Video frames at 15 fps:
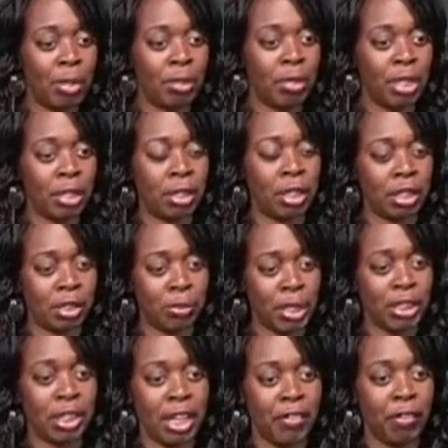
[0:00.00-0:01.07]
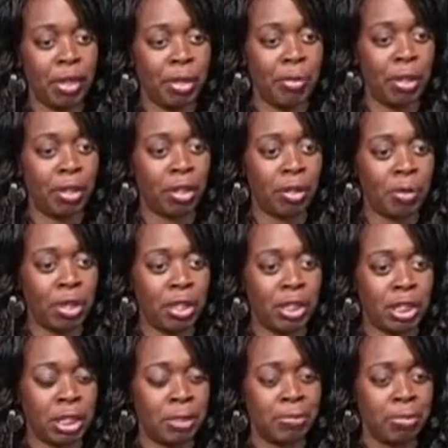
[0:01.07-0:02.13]
and especially in the African American
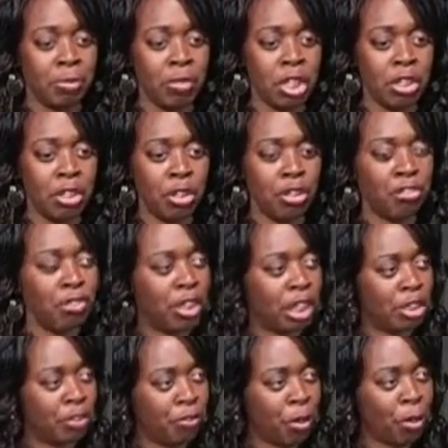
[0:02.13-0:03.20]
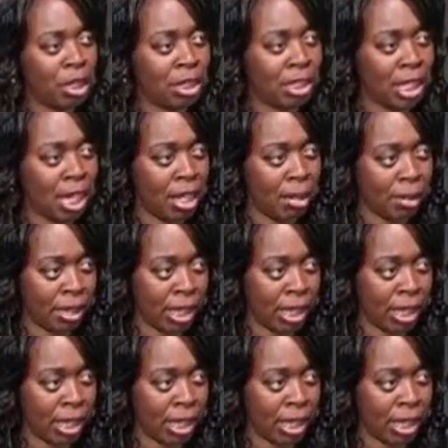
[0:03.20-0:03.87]
community, you feel that your vote is not